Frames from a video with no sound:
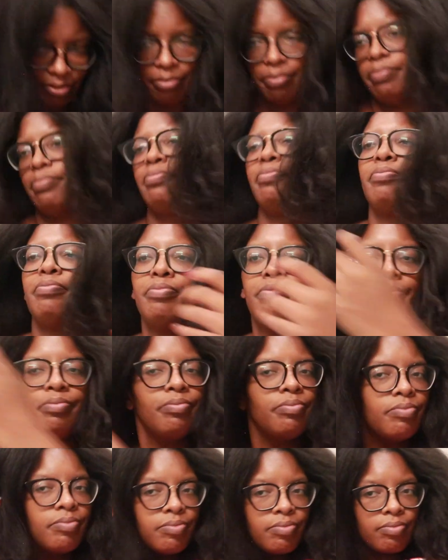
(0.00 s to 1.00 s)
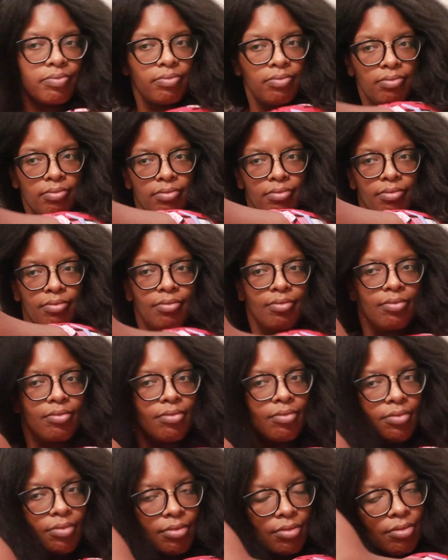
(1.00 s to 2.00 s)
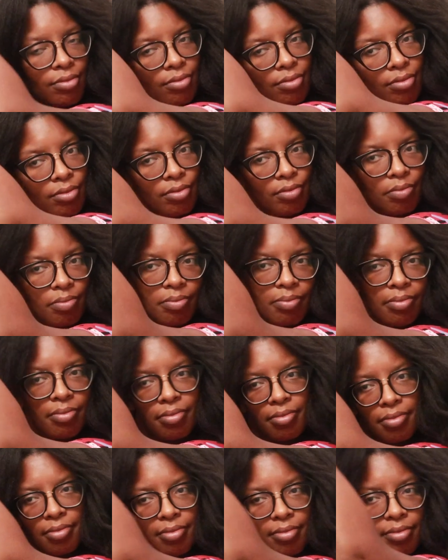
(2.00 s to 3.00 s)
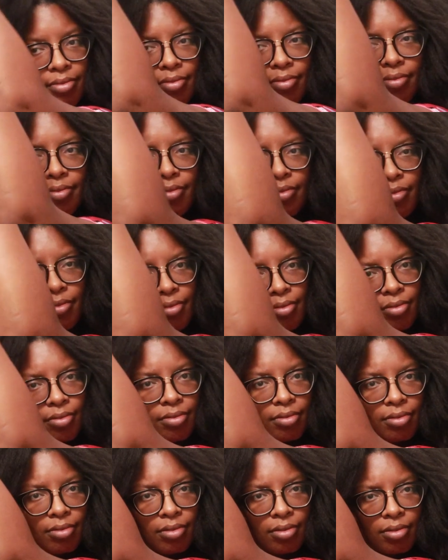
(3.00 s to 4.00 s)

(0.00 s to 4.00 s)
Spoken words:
Nobody speaks.